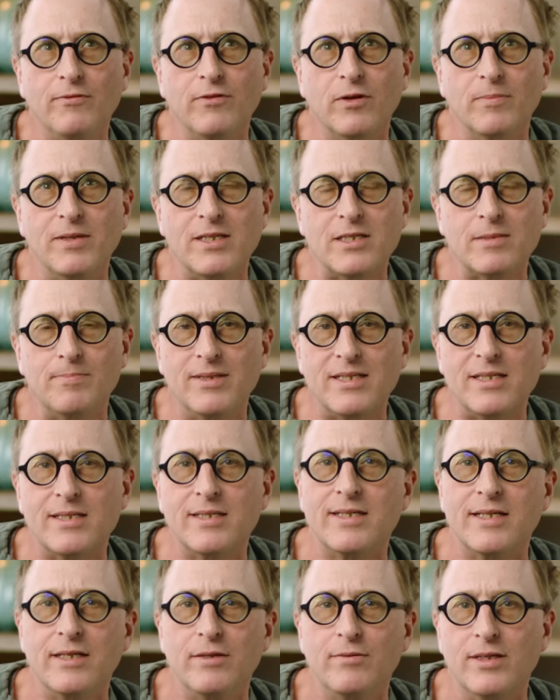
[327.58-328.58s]
from this
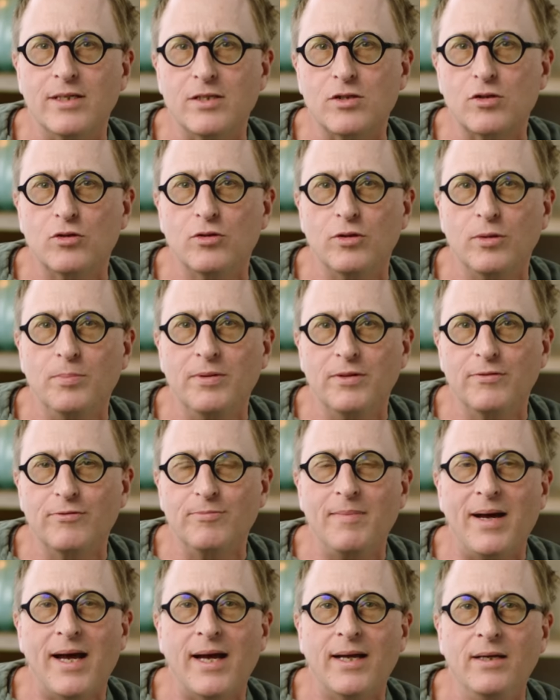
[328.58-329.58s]
mysterious group of
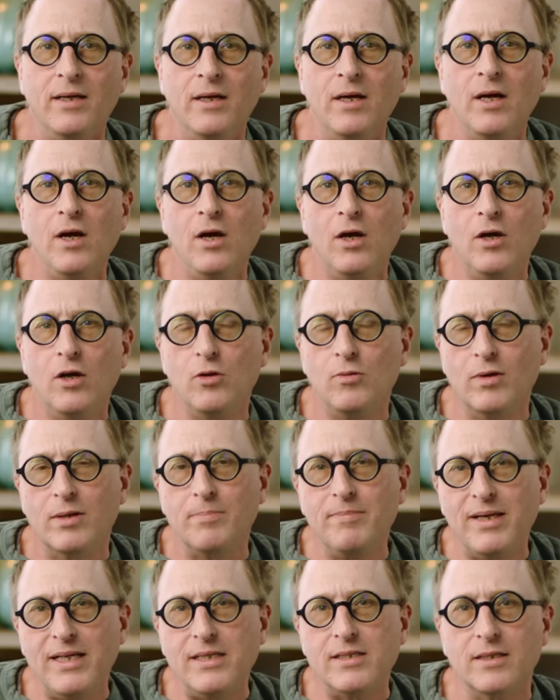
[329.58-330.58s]
men who would
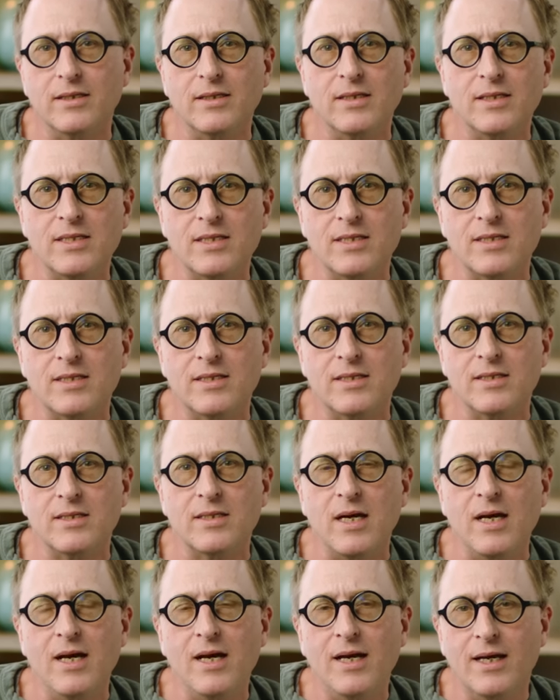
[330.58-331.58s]
meet at this
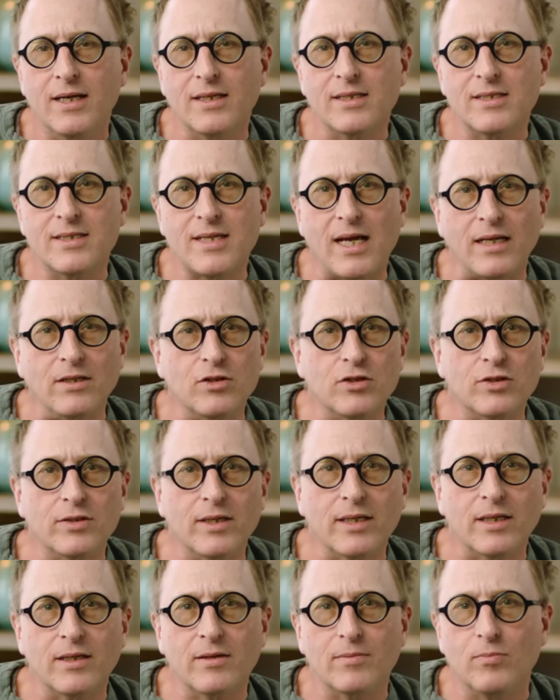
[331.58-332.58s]

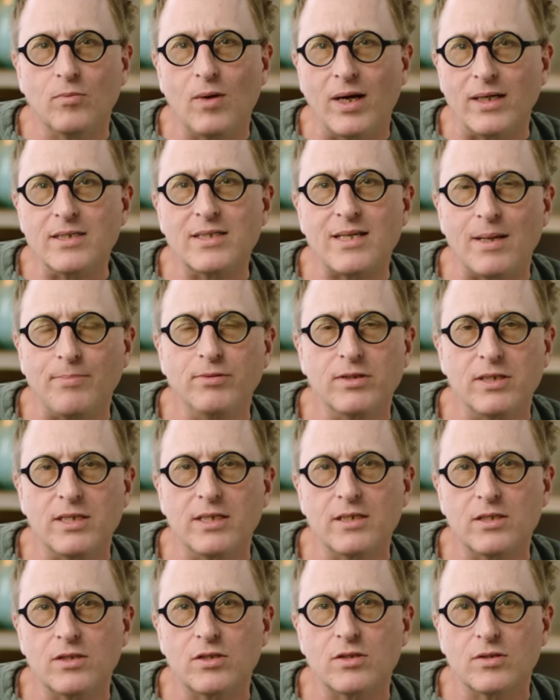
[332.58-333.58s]
eccentric white
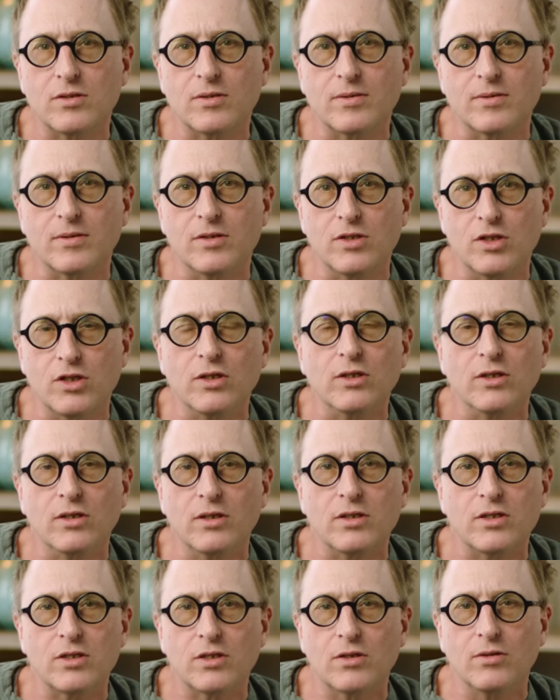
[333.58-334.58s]
separatist
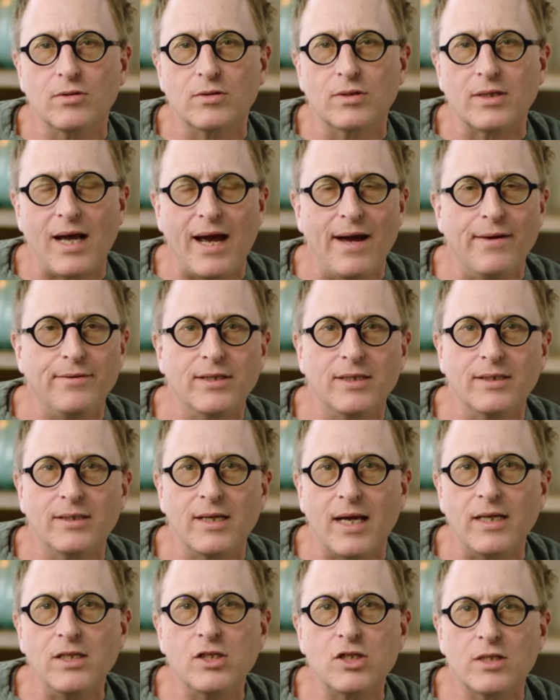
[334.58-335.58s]
church called Aryan
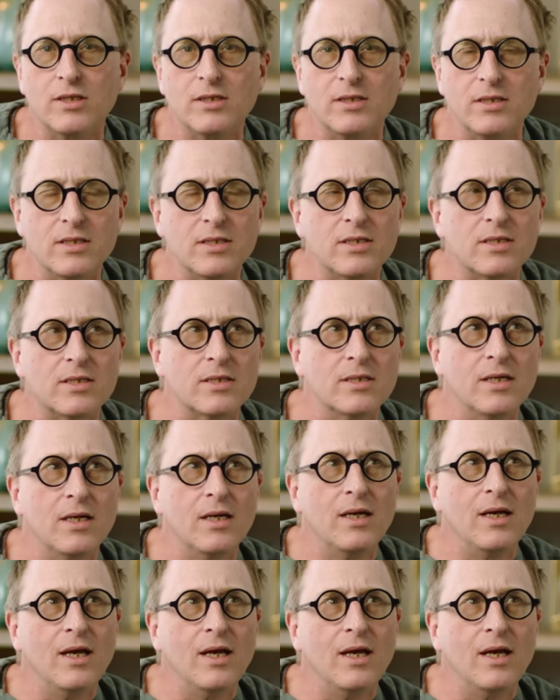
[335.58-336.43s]
Nations,